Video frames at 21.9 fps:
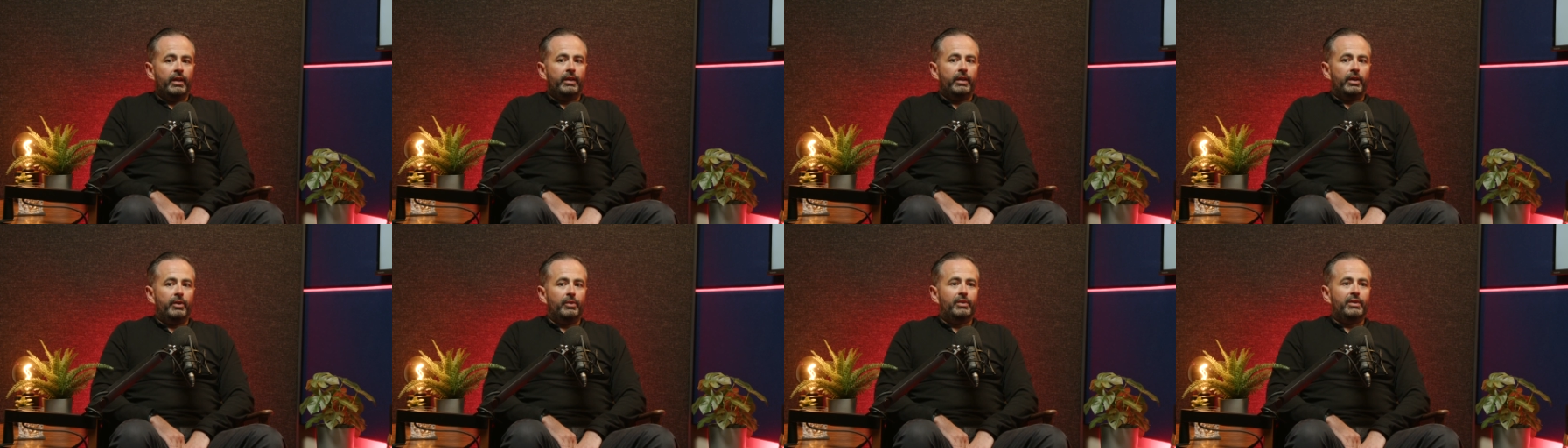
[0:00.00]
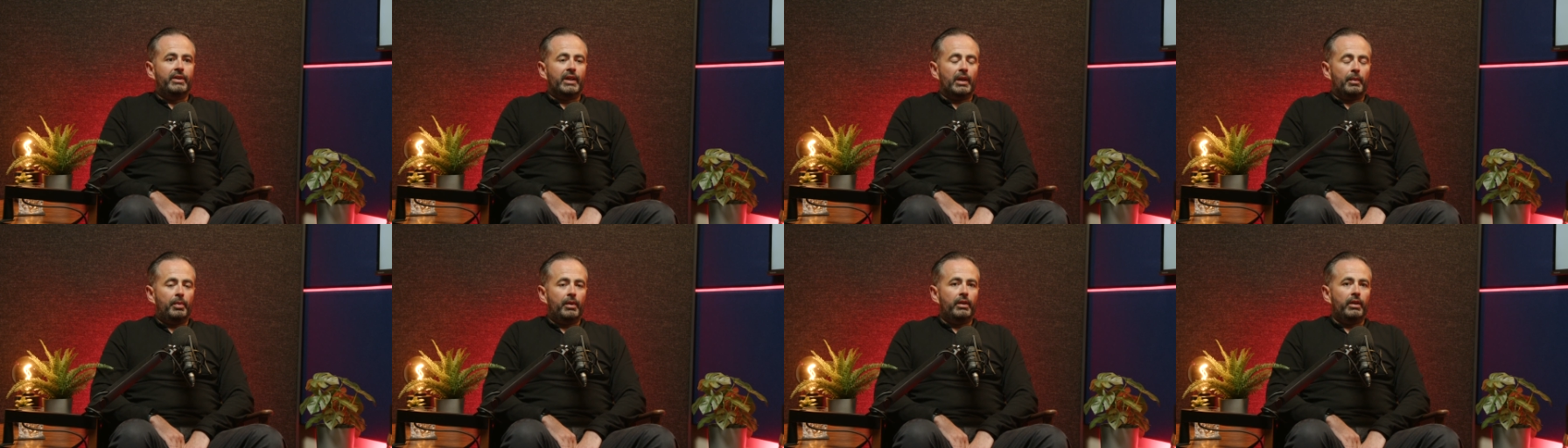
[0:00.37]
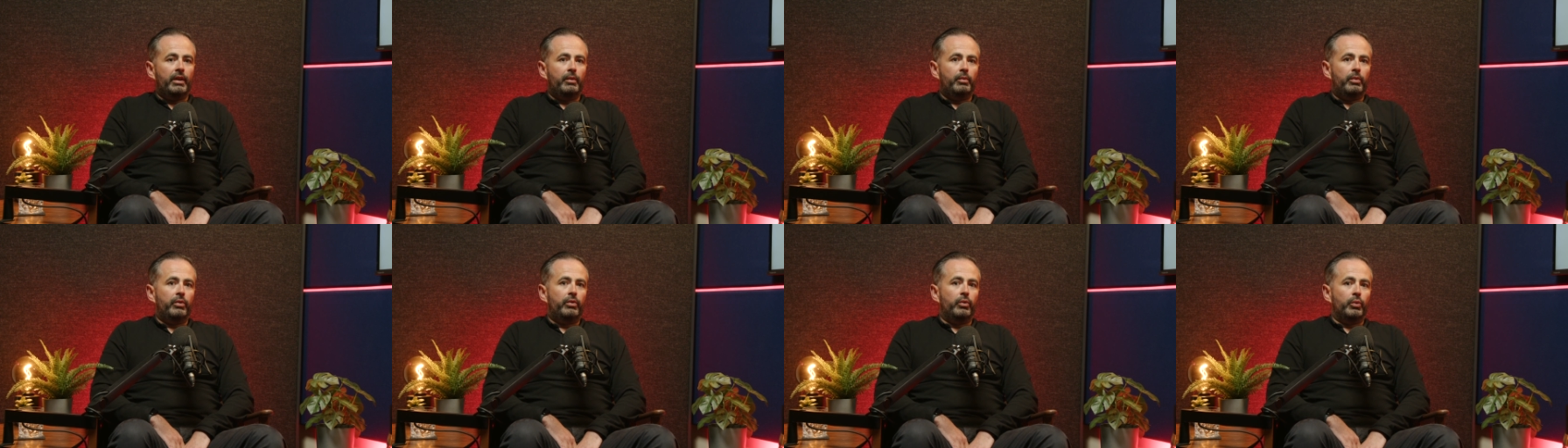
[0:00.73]
Now,
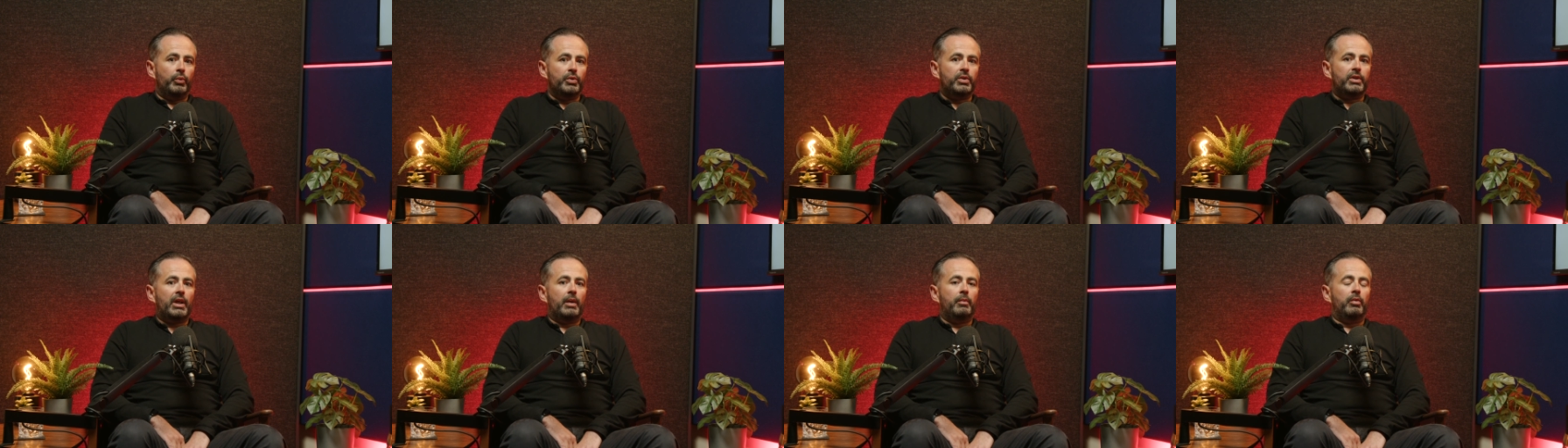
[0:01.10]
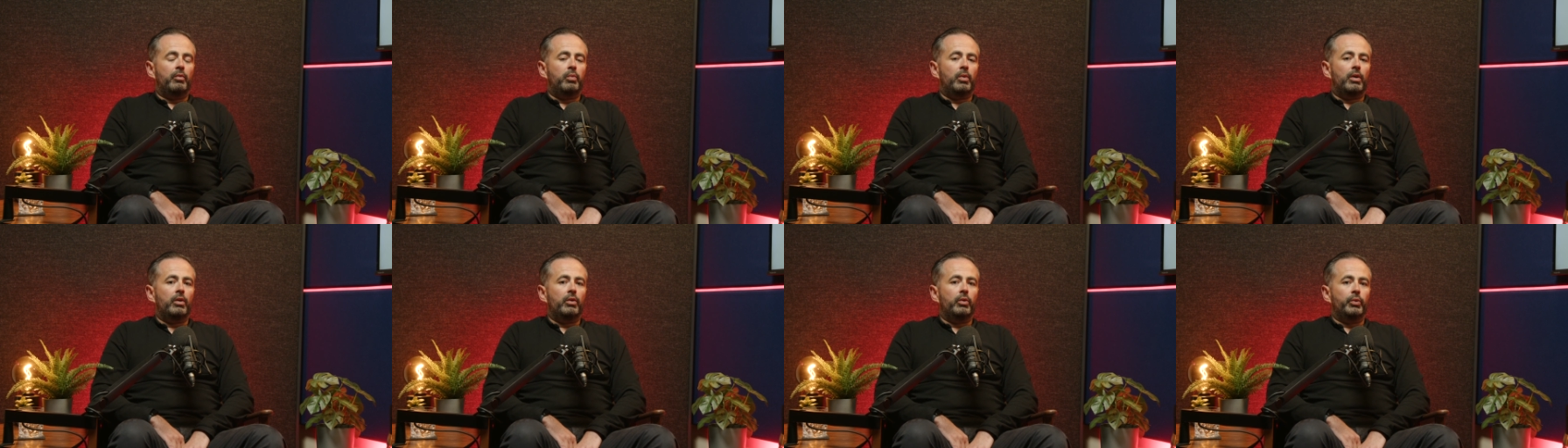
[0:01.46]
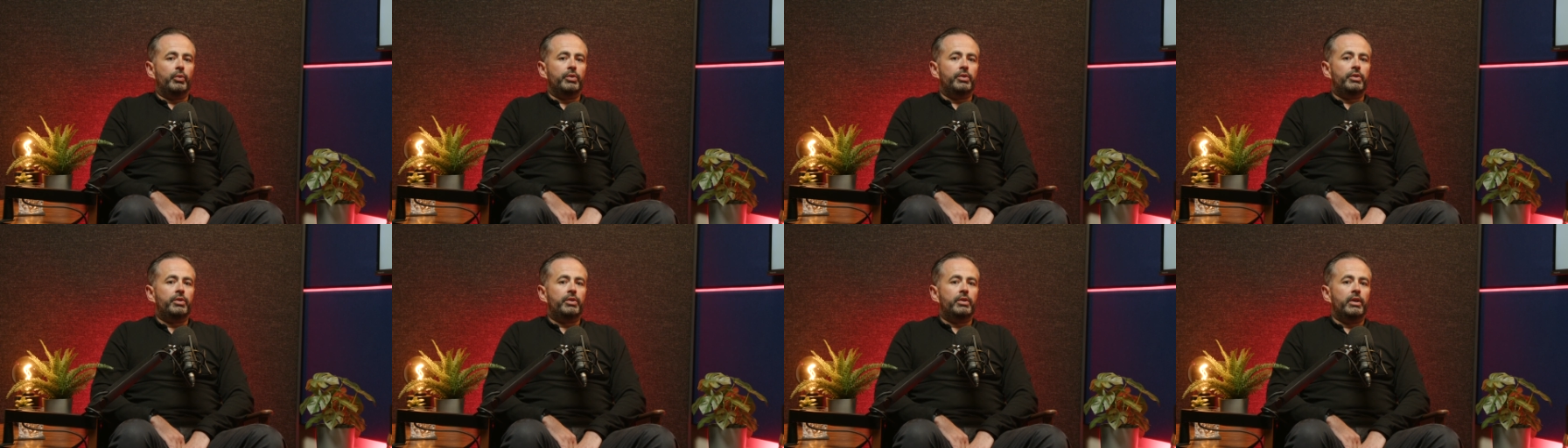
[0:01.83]
typically with those type of
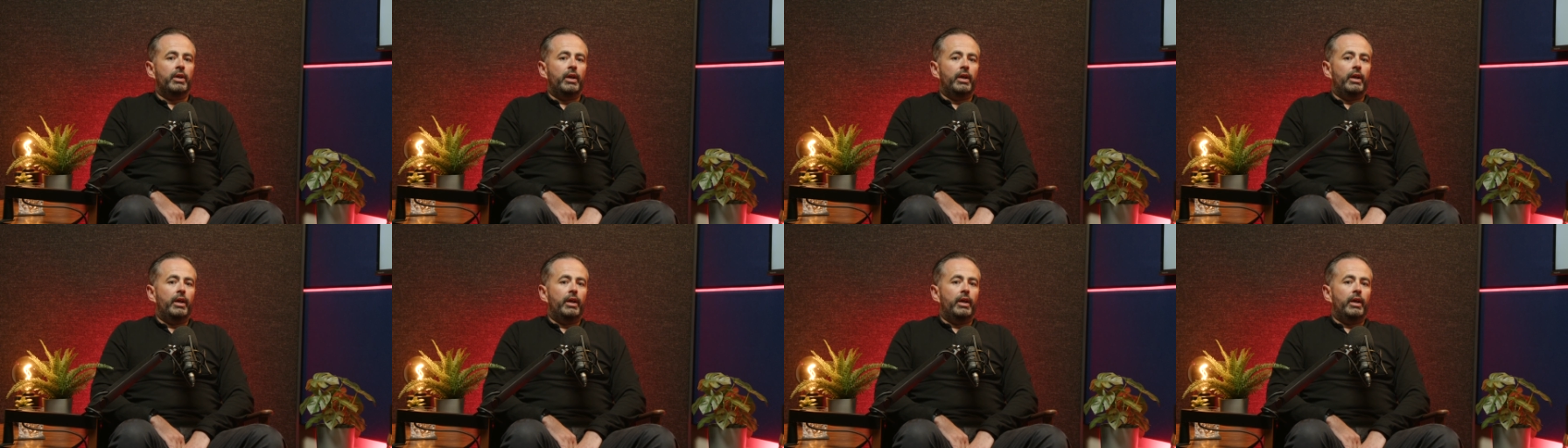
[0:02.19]
workloads,